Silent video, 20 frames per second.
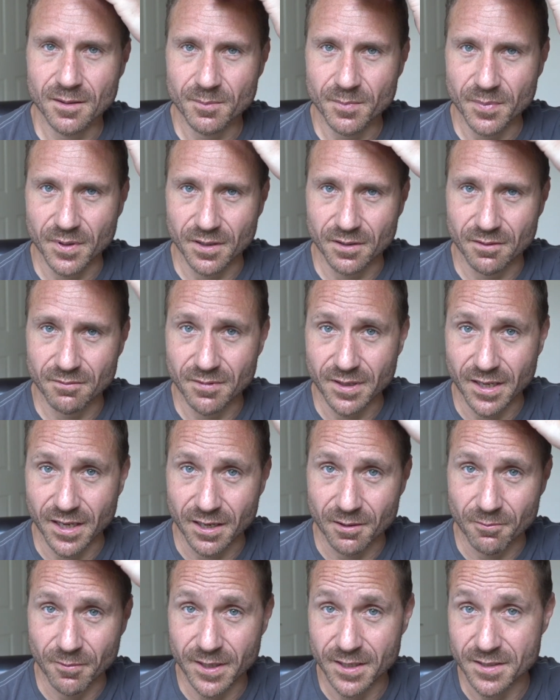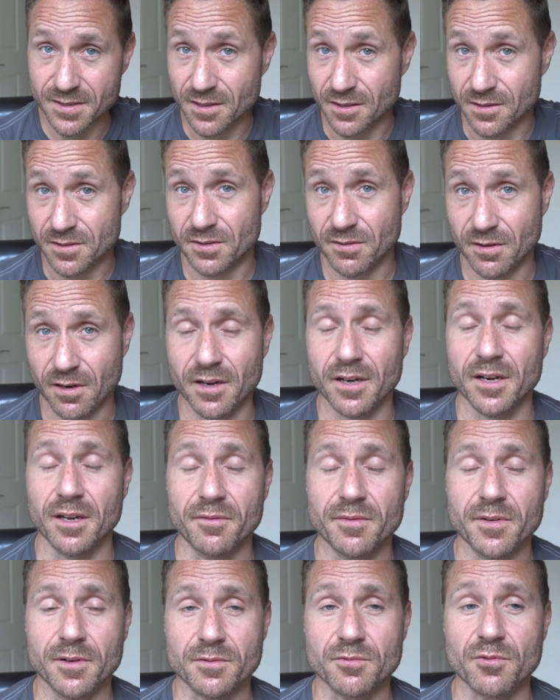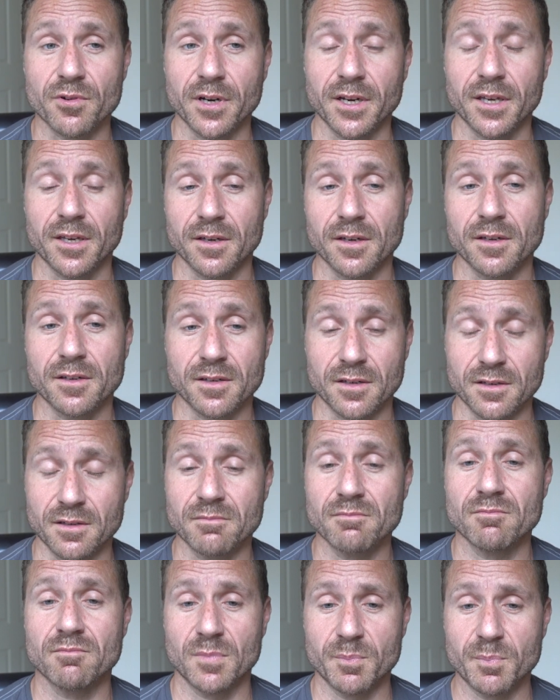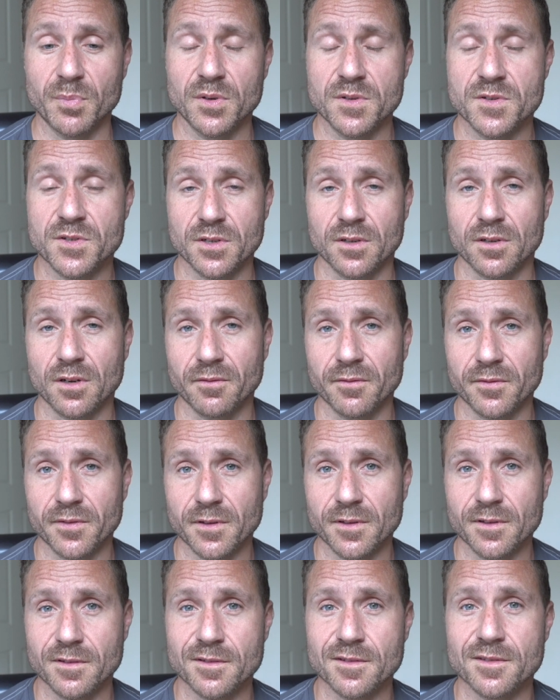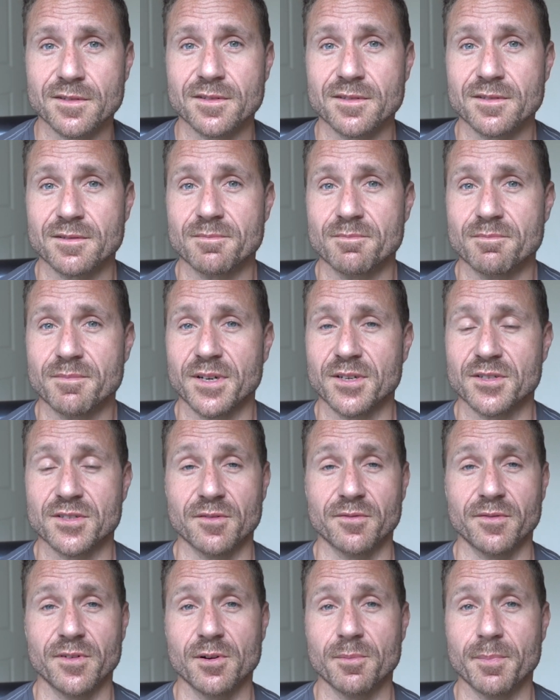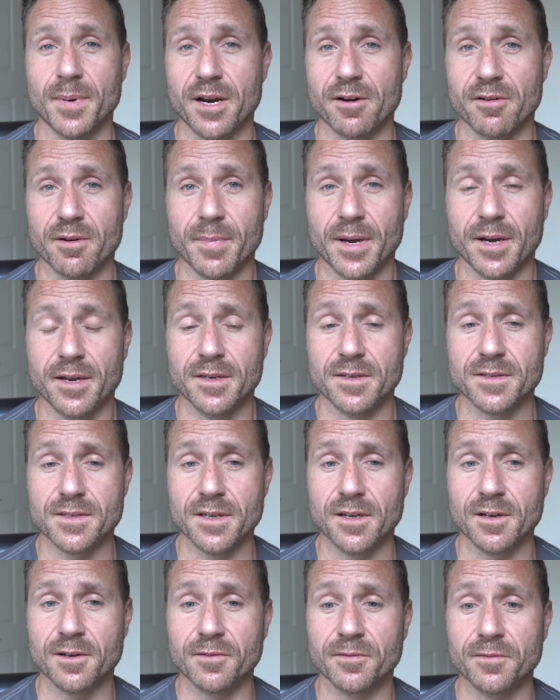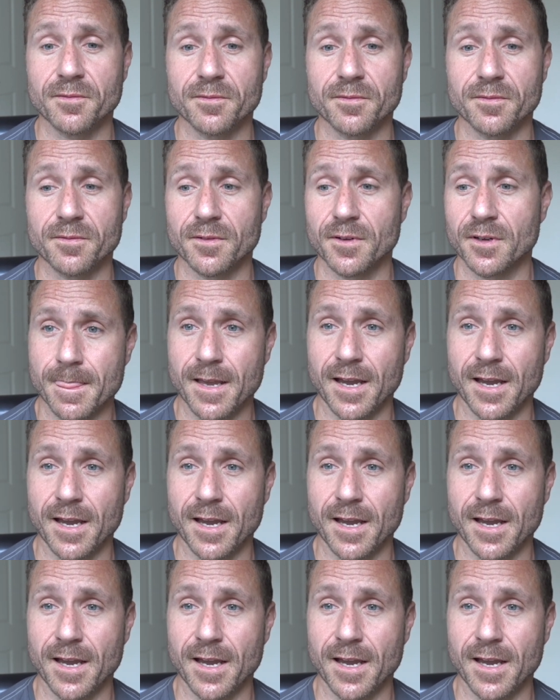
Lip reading: But yeah, when it starts growing, it feels really good and boosts your confidence, makes you feel better about yourself.